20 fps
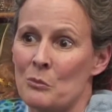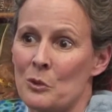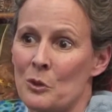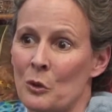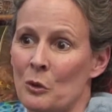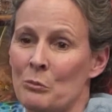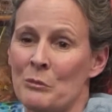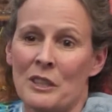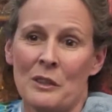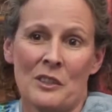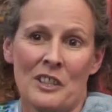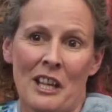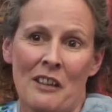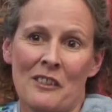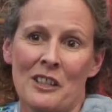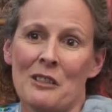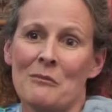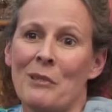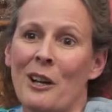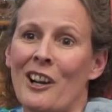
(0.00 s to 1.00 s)
told me he was
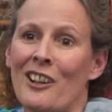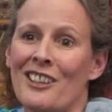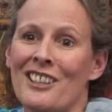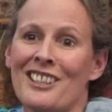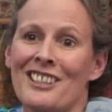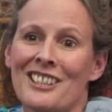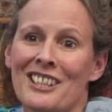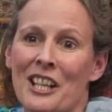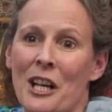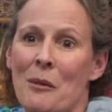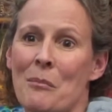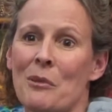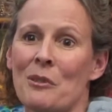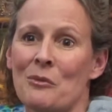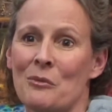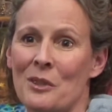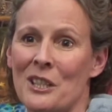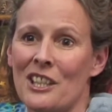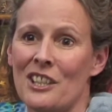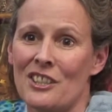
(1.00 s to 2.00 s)
having a party in a couple
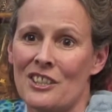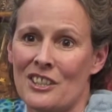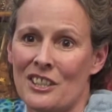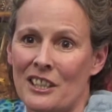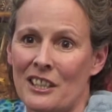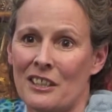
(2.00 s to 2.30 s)
of weeks,